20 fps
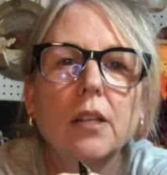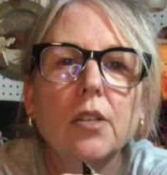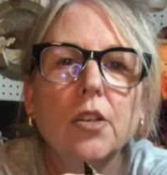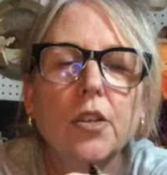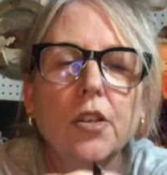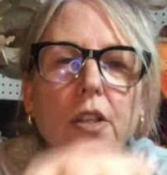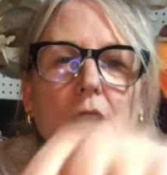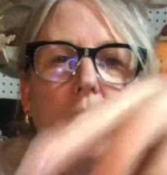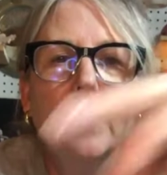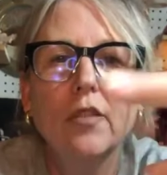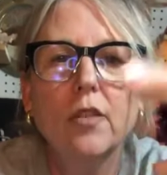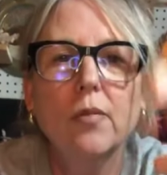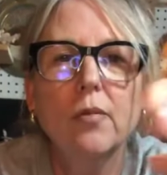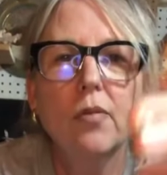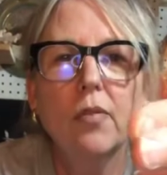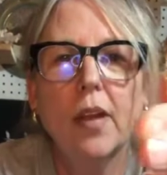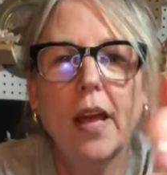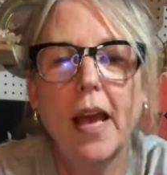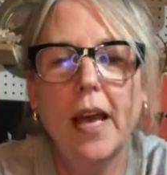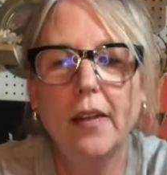You could leave them
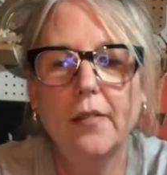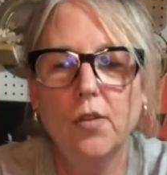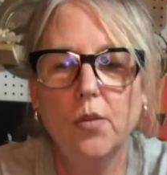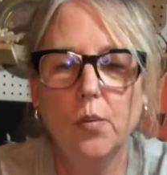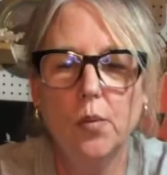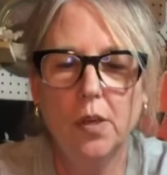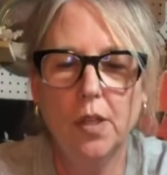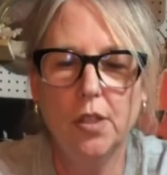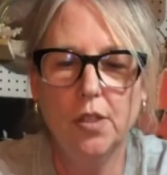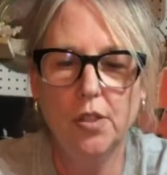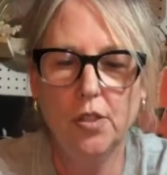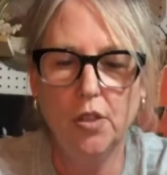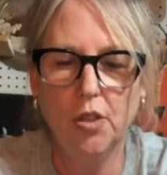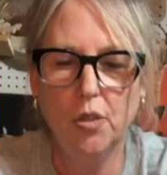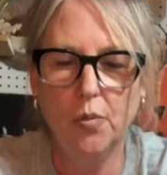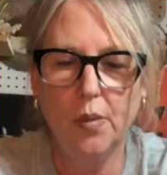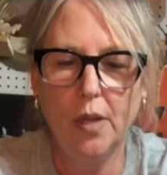flat if you wanted to,